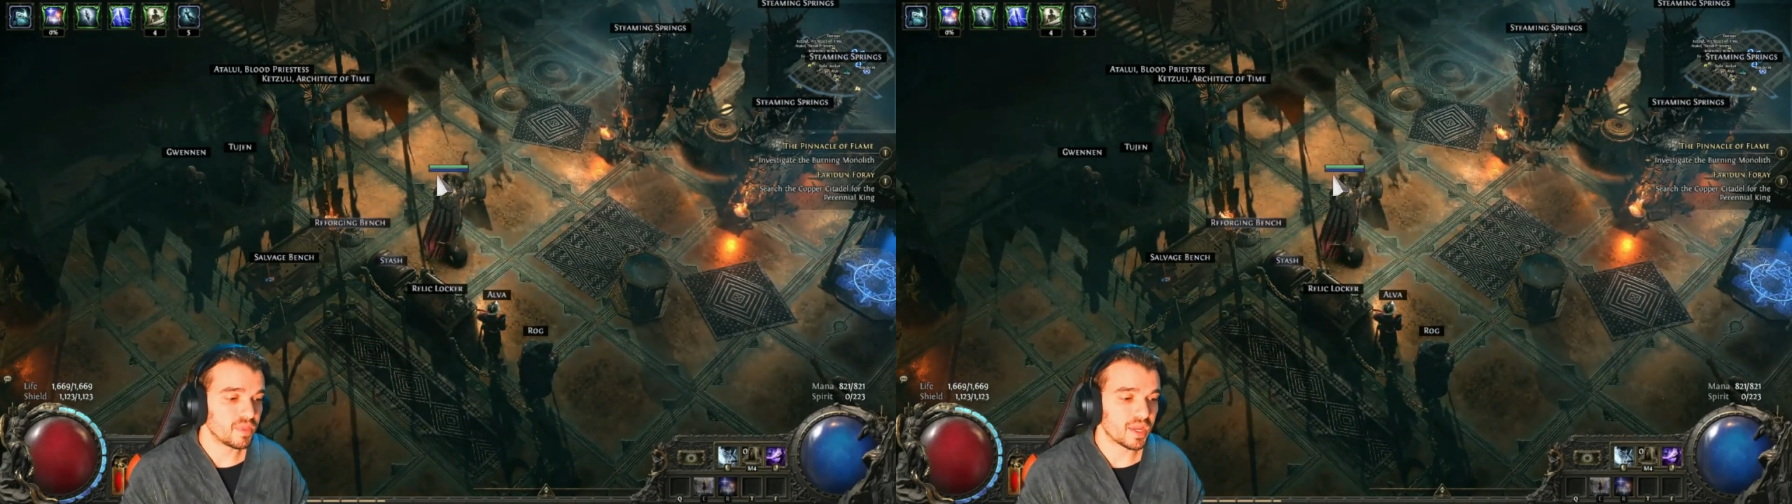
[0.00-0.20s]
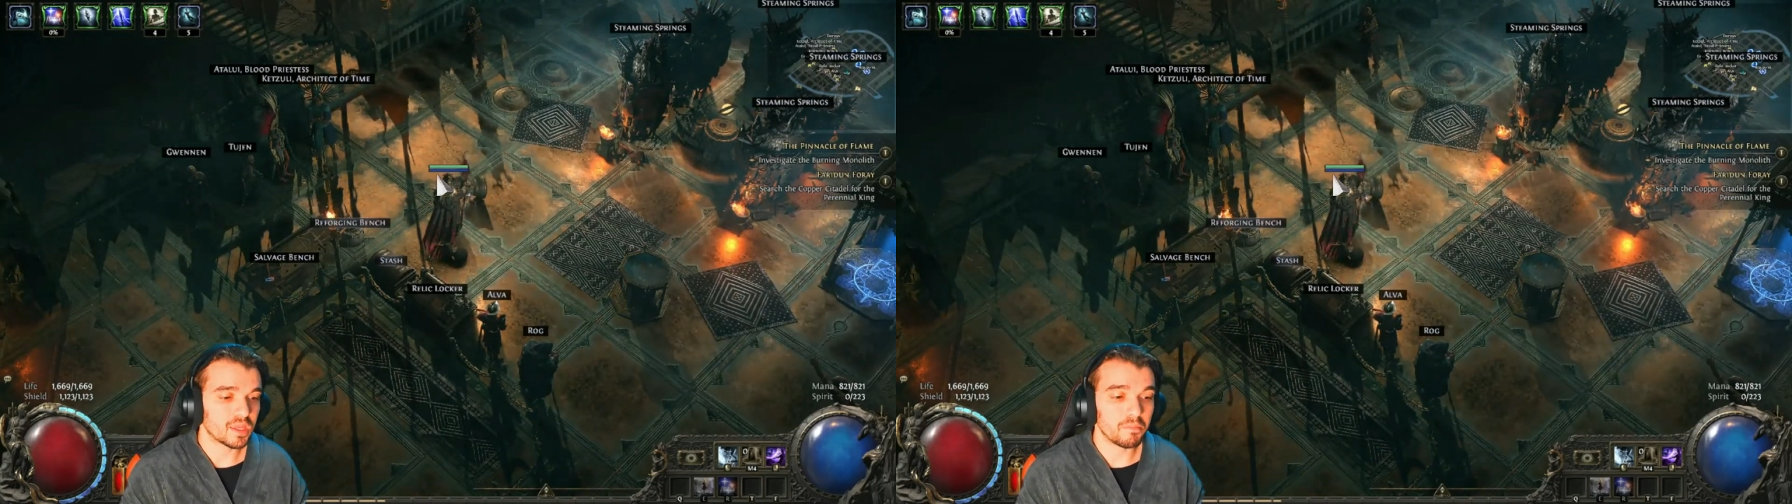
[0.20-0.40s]

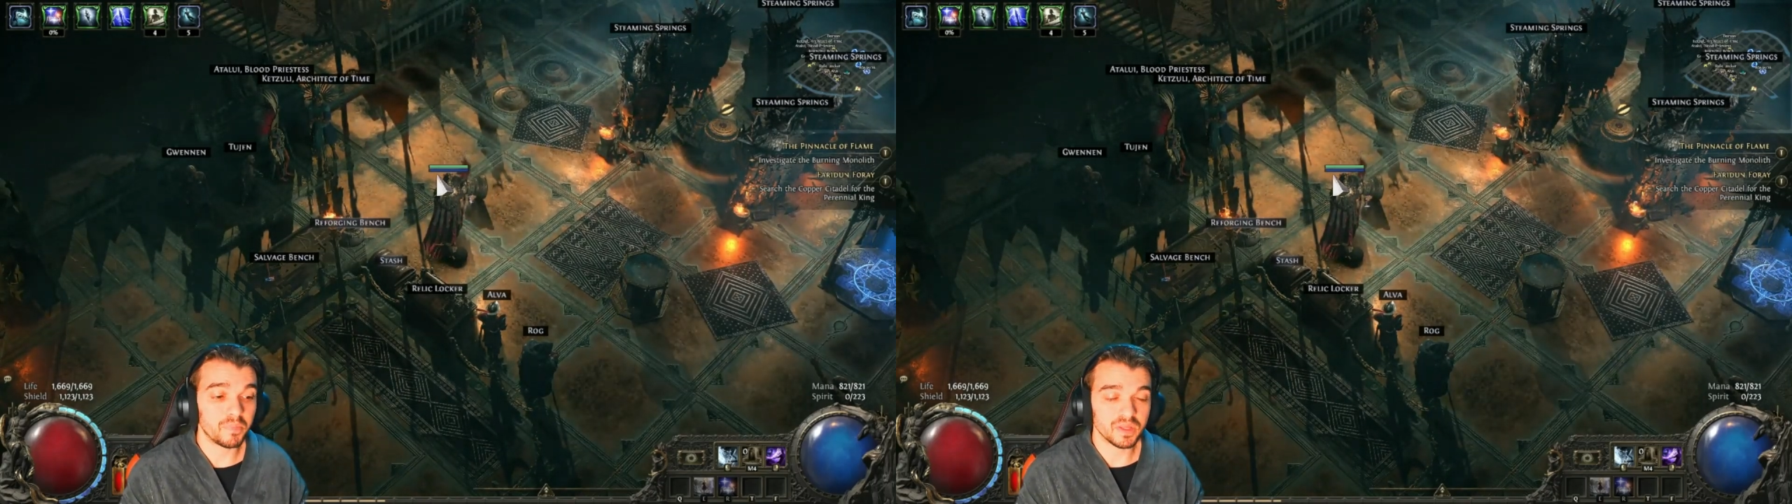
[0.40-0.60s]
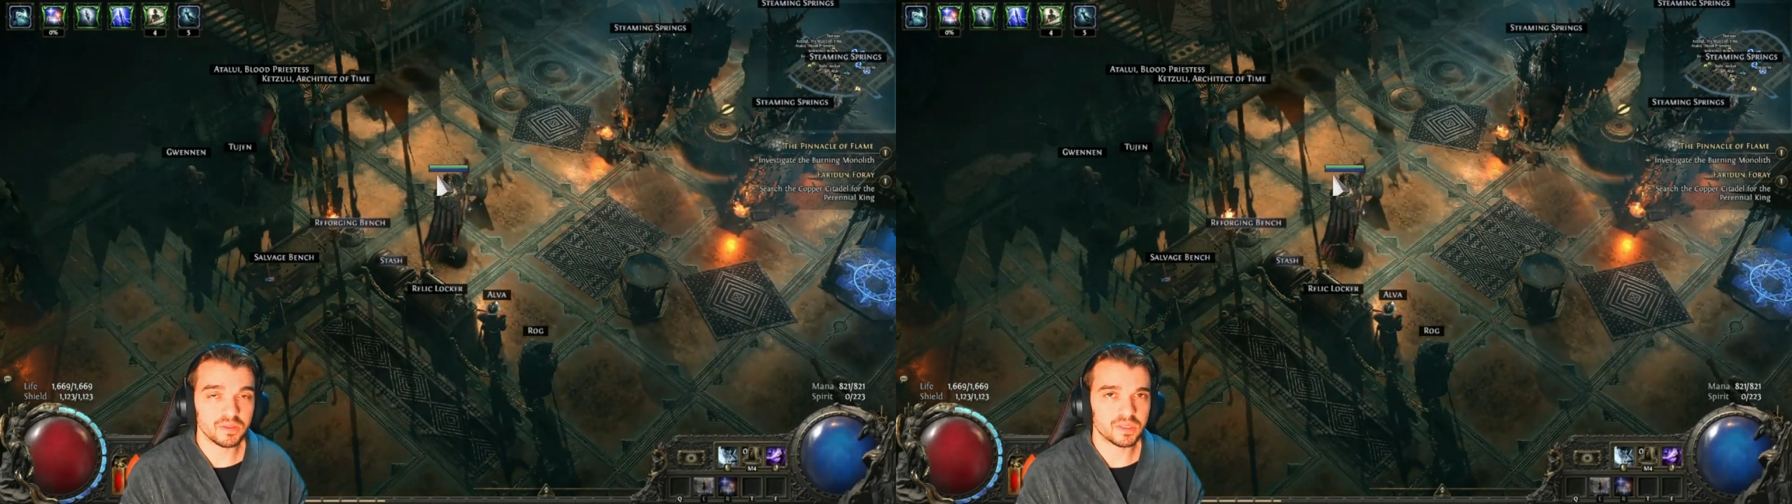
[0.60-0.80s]
like
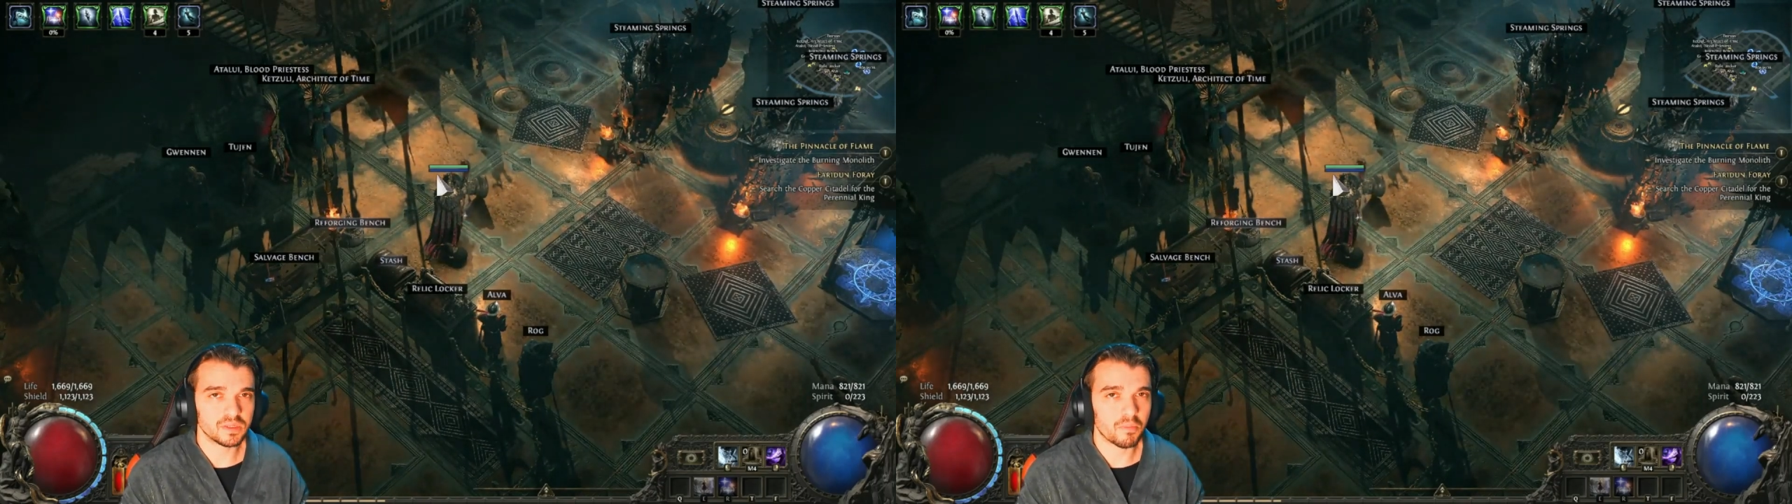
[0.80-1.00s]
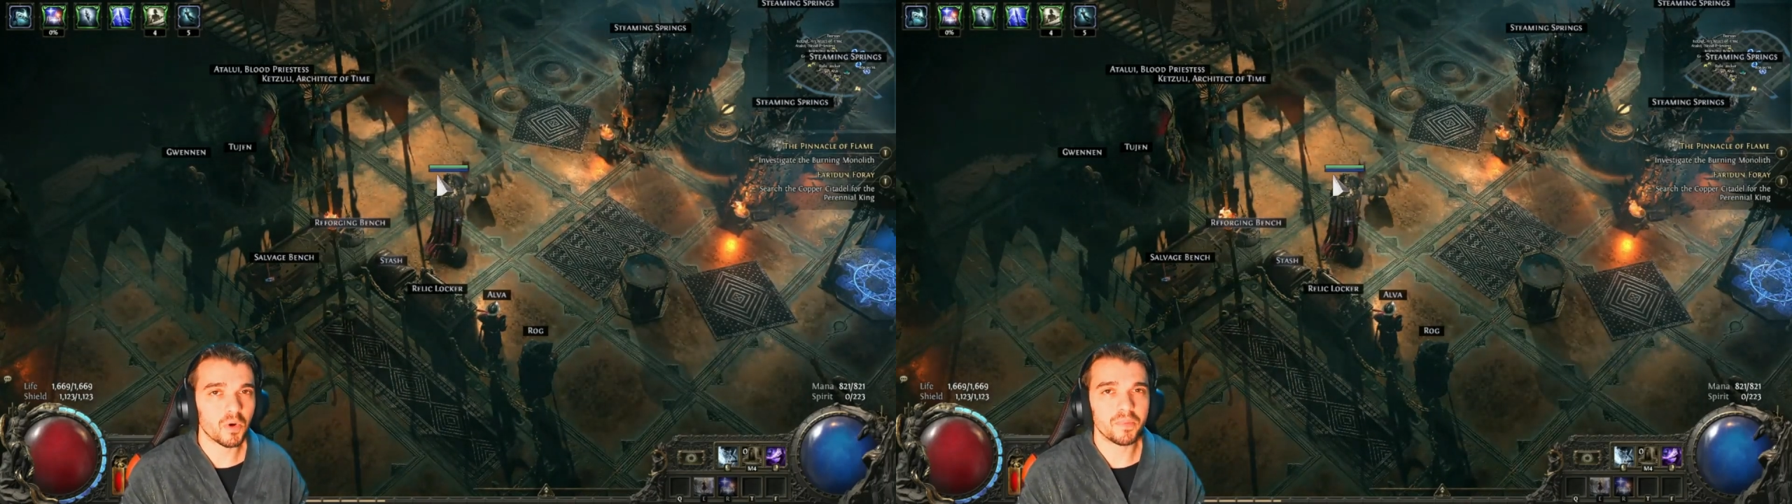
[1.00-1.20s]

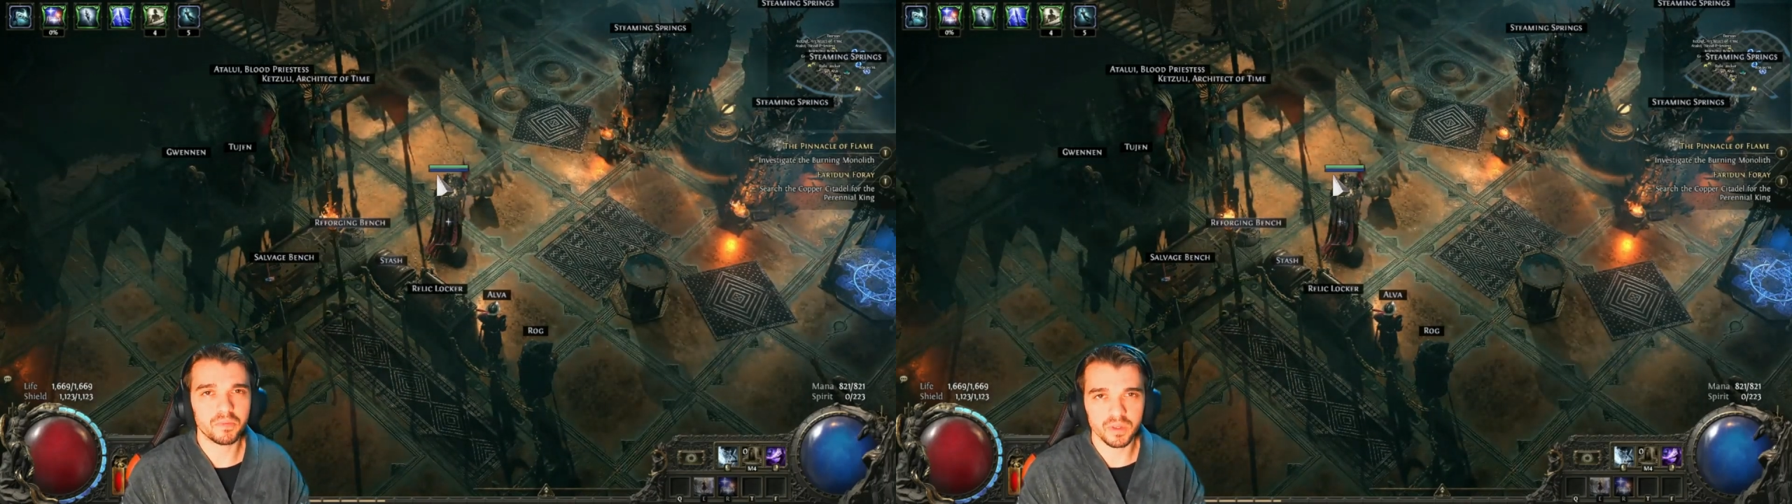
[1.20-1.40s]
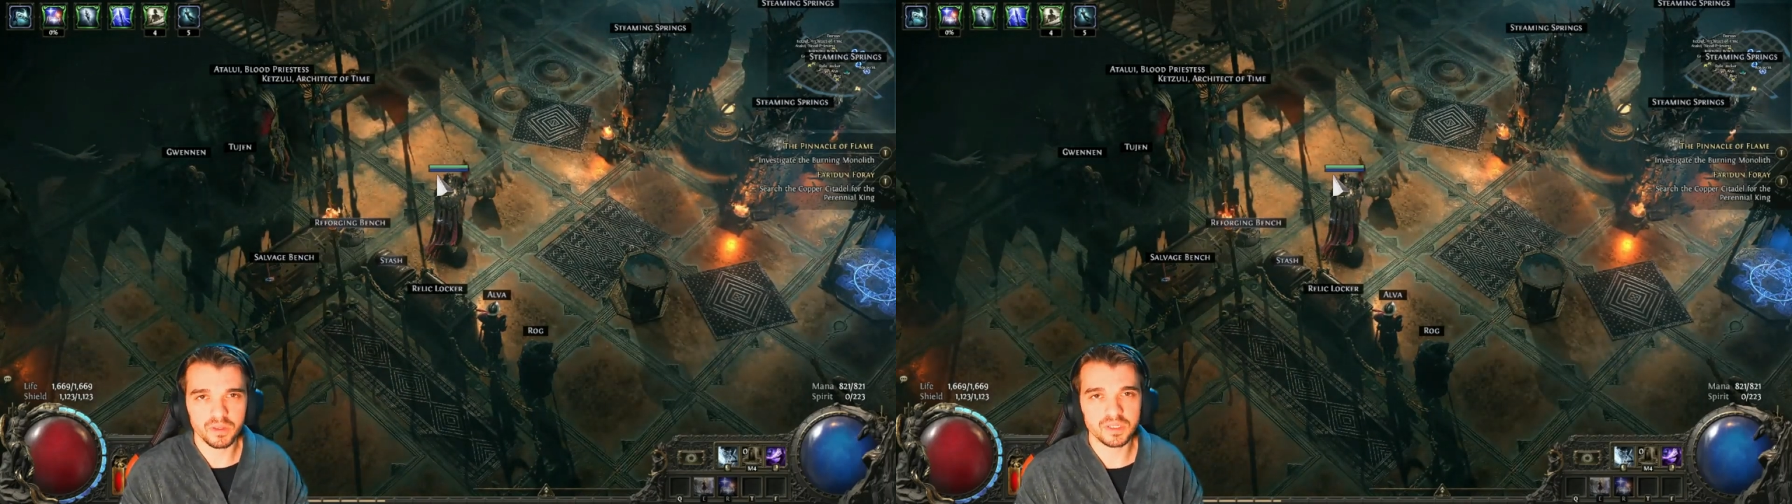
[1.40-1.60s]
a proper
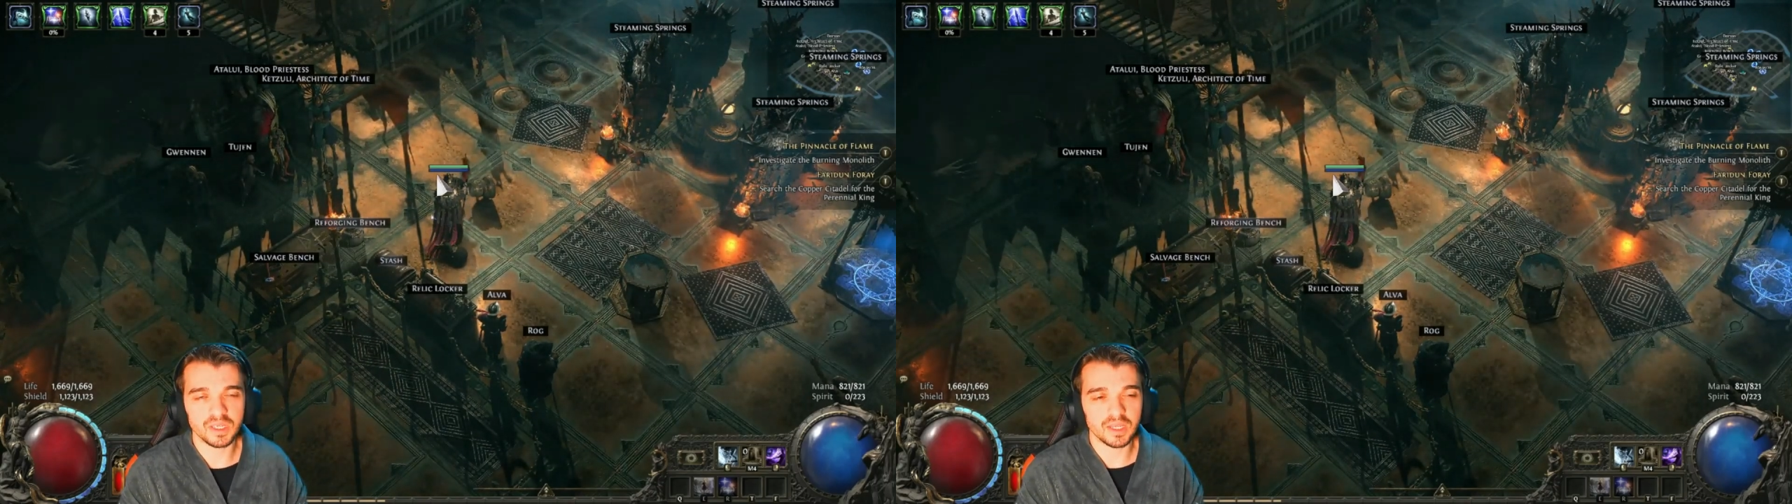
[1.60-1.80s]
build